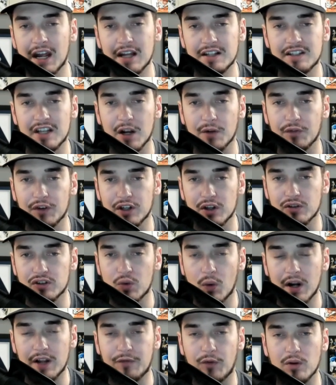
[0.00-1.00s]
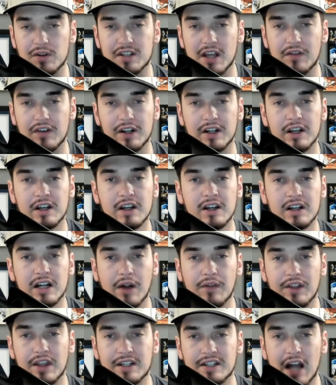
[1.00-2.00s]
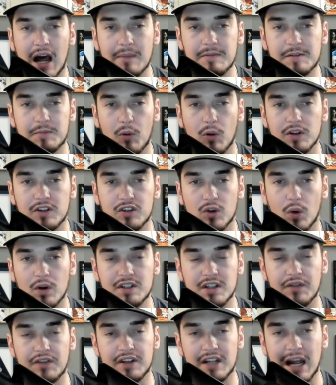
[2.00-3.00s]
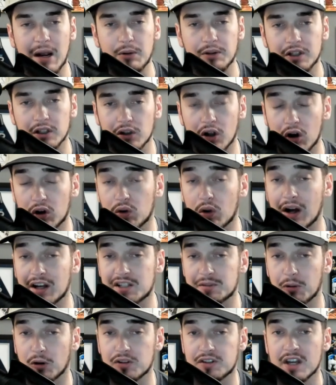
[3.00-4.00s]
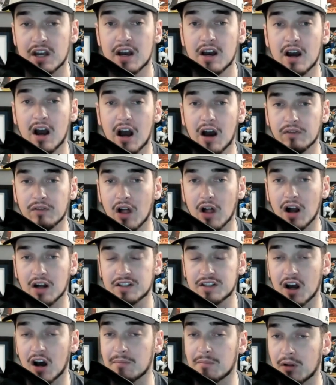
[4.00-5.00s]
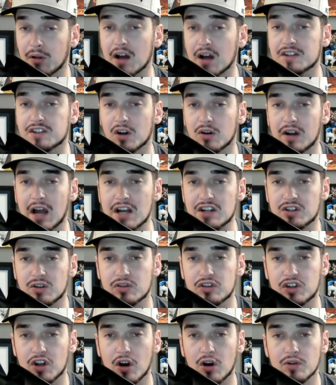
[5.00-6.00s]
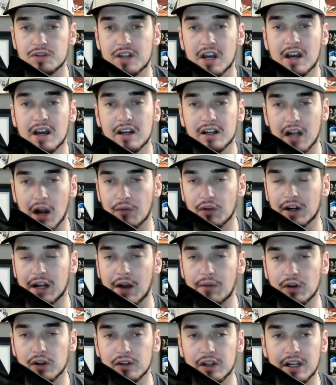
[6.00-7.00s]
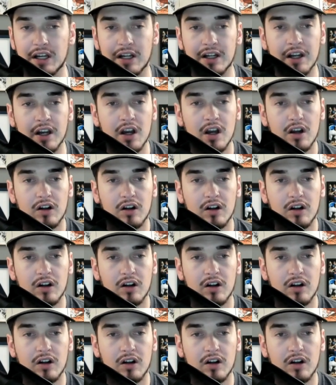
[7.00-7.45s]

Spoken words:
It's here for you 24/7, covering the top sports stories of the day with the local experts of Locked On, plus our national shows covering every league.